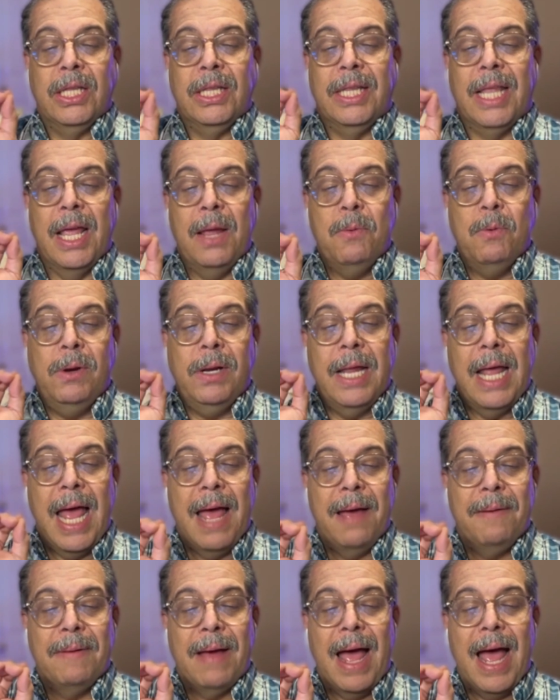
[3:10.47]
They will
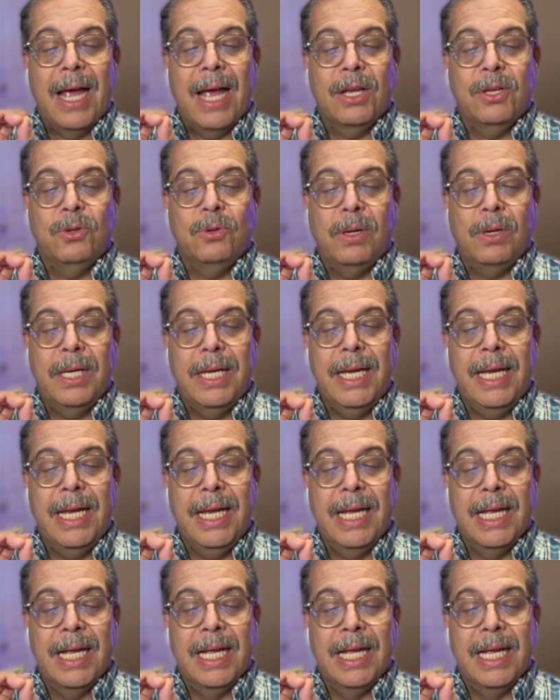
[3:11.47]
have actually